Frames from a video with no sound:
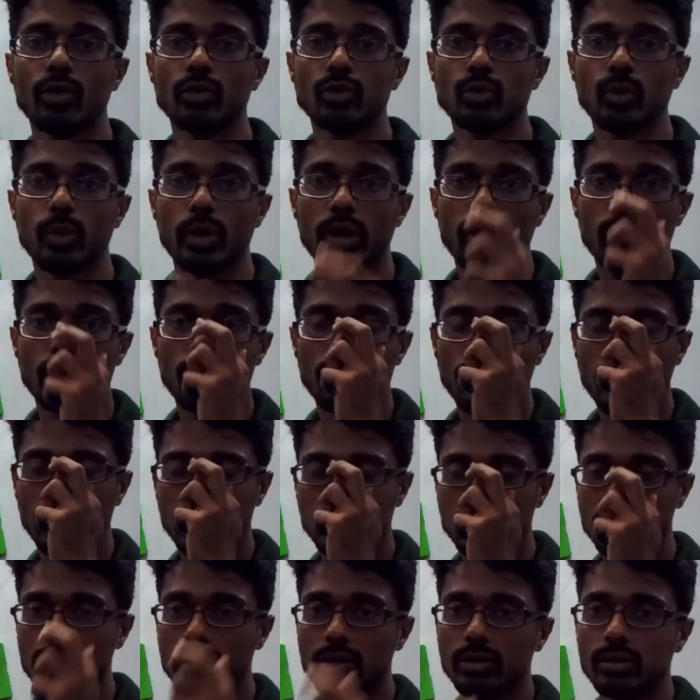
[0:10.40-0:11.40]
for square root
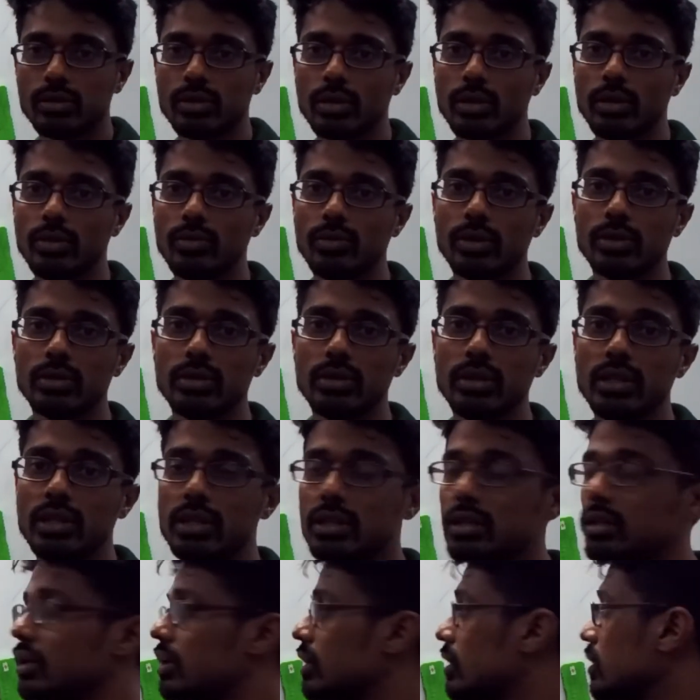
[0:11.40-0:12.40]
function. So if you see
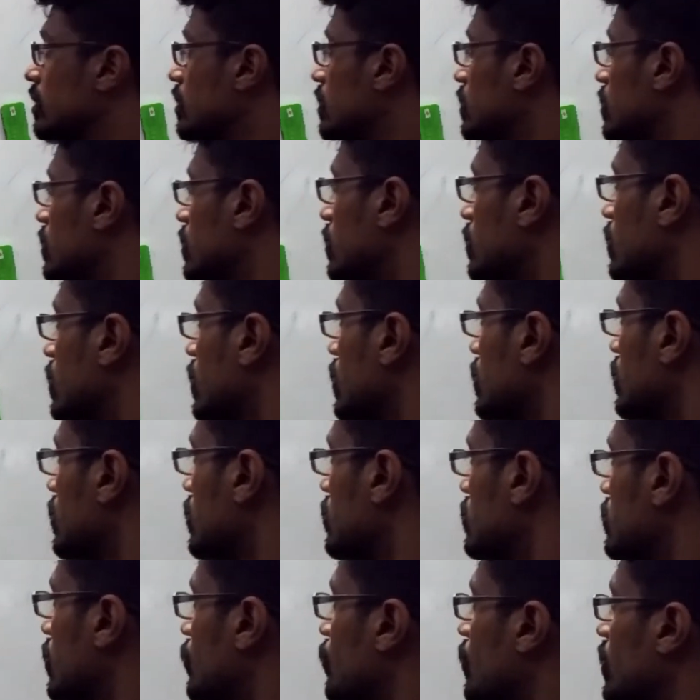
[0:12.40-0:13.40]
here, okay,
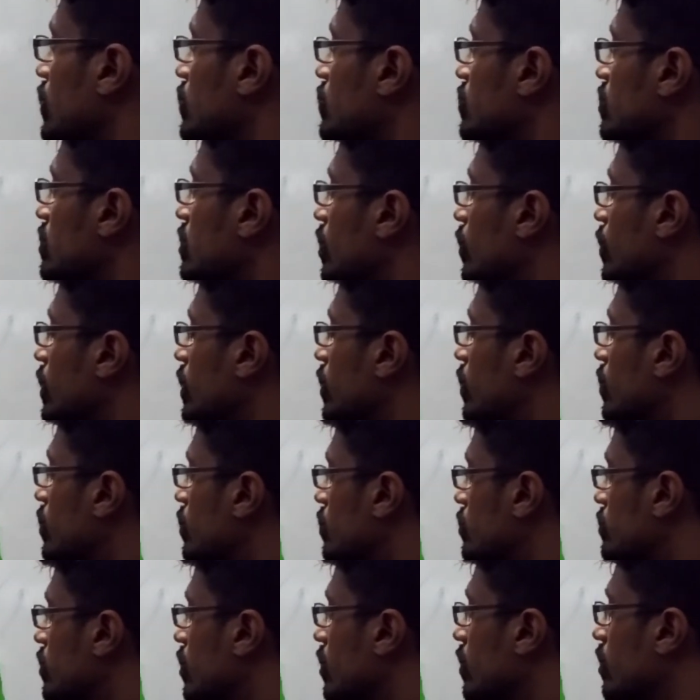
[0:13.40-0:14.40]
this is the function that we're going
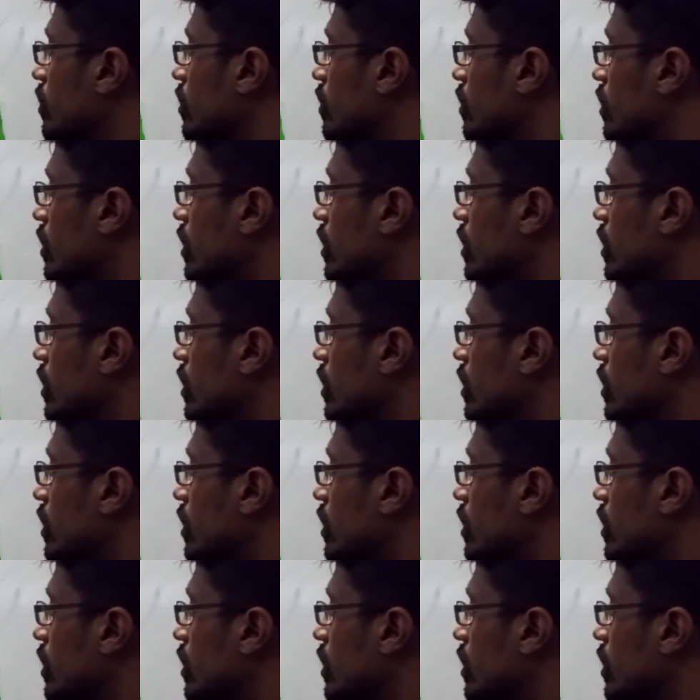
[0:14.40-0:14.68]
to draw.